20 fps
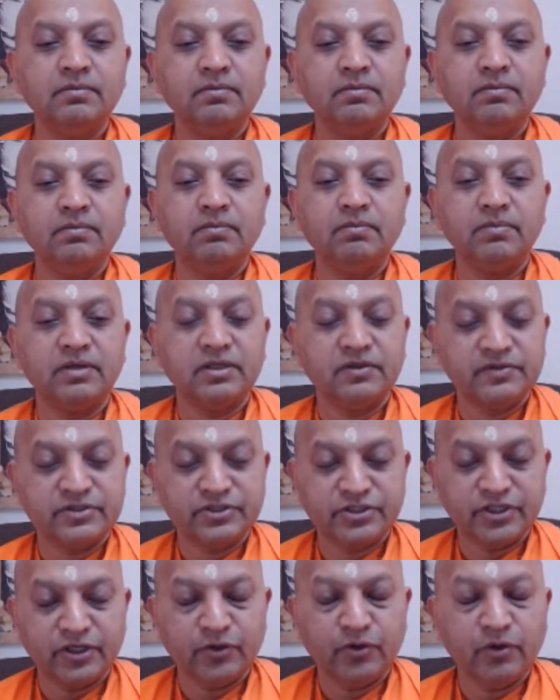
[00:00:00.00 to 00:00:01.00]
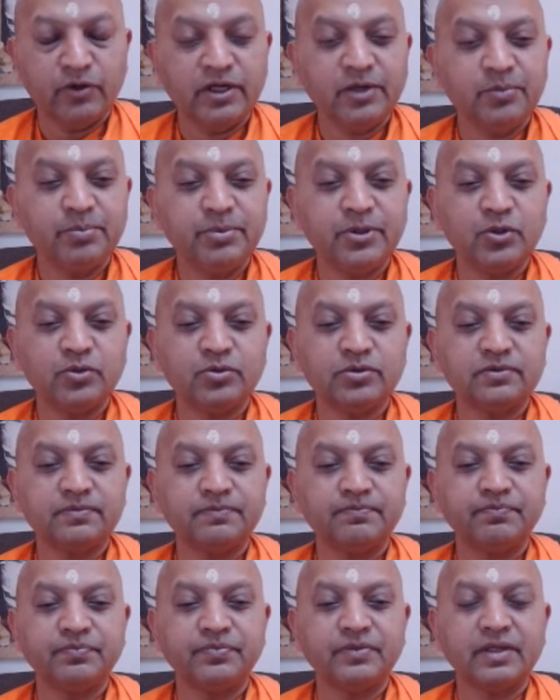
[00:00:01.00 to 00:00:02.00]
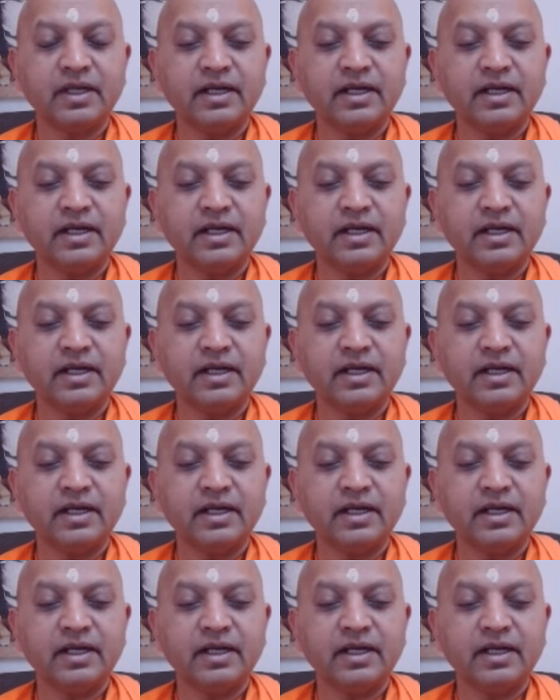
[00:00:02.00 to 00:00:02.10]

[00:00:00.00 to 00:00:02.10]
but he was genuinely pure and